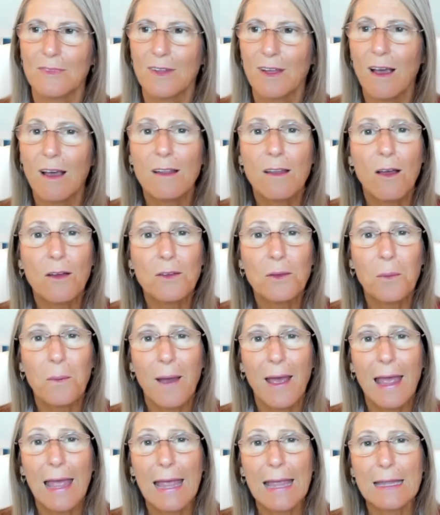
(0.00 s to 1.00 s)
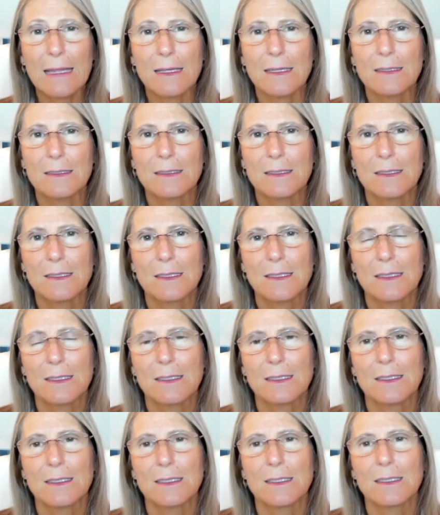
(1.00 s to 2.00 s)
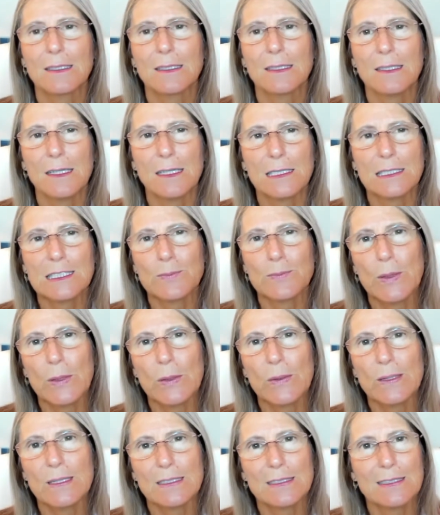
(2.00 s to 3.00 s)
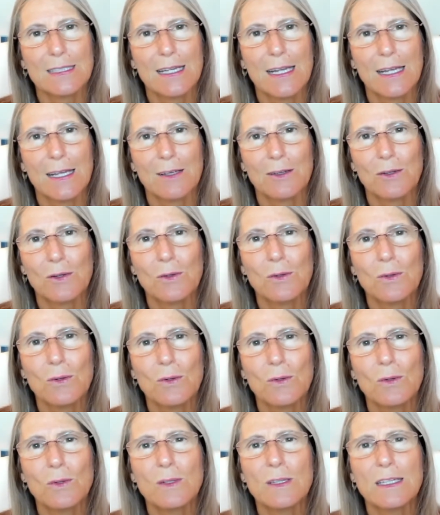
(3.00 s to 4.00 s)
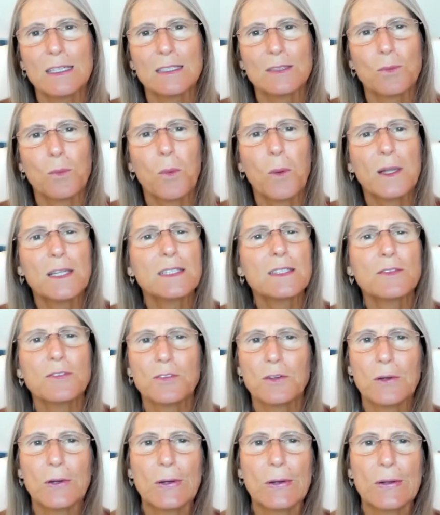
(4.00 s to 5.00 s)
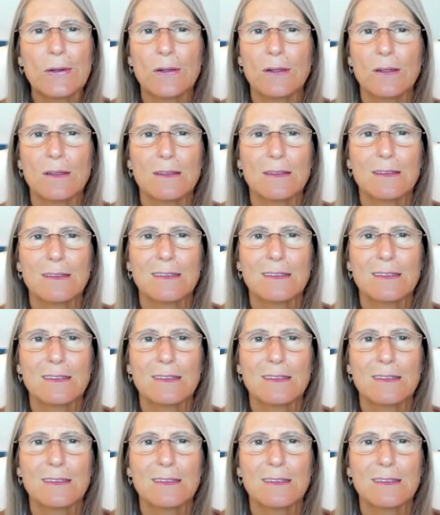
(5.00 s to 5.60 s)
along the way experiencing all these wonderful